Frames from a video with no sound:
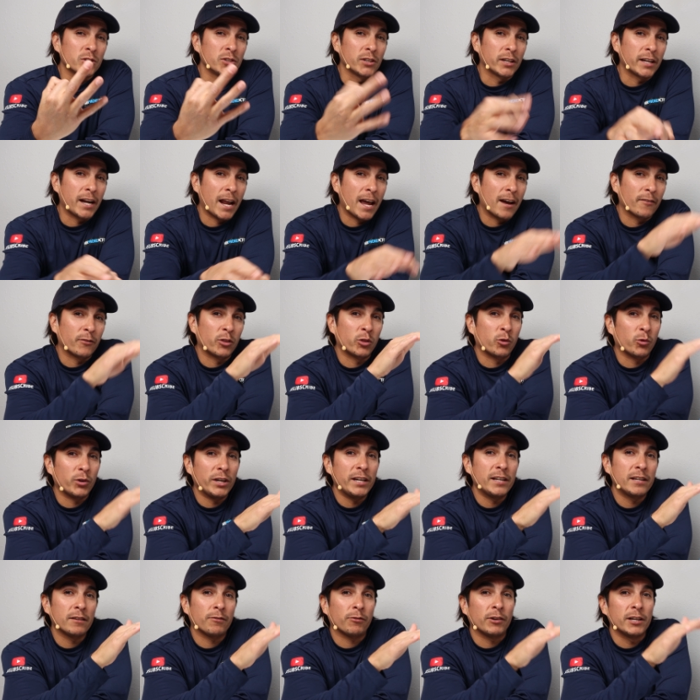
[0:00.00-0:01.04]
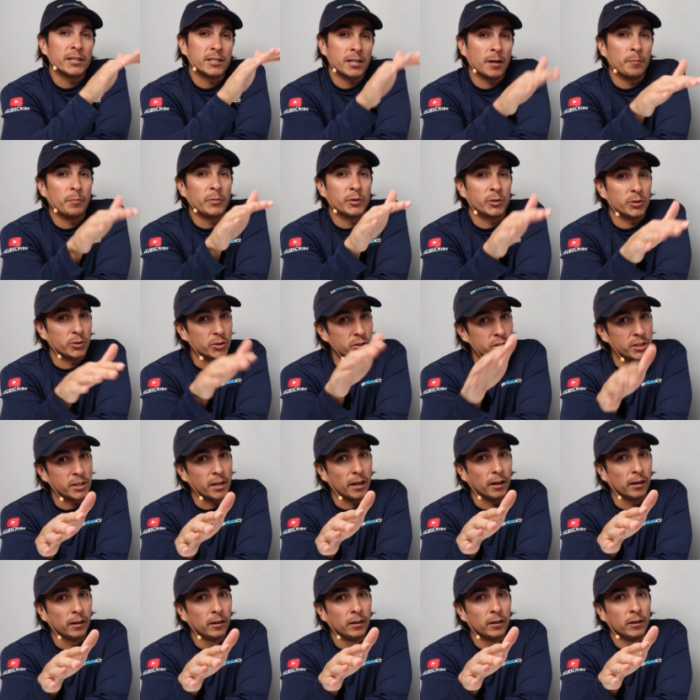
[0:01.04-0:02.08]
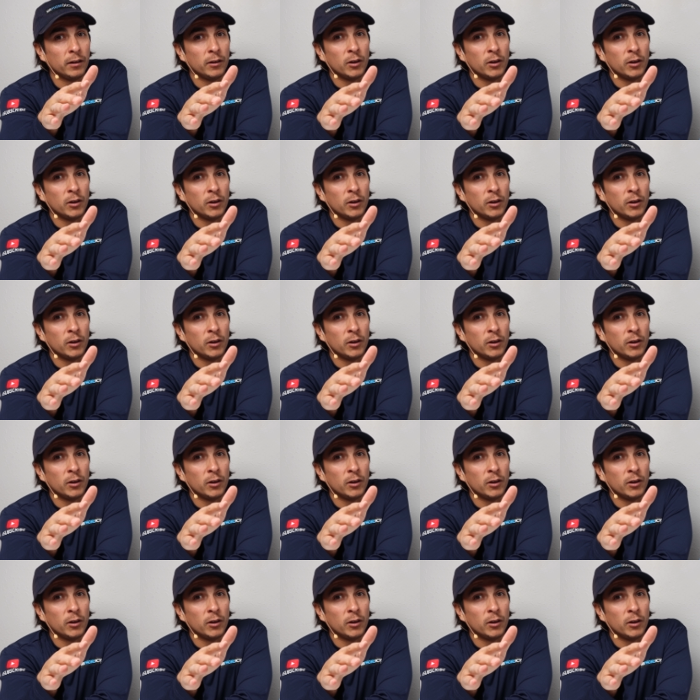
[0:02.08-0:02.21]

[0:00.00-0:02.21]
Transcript: so you can have three different temperatures set.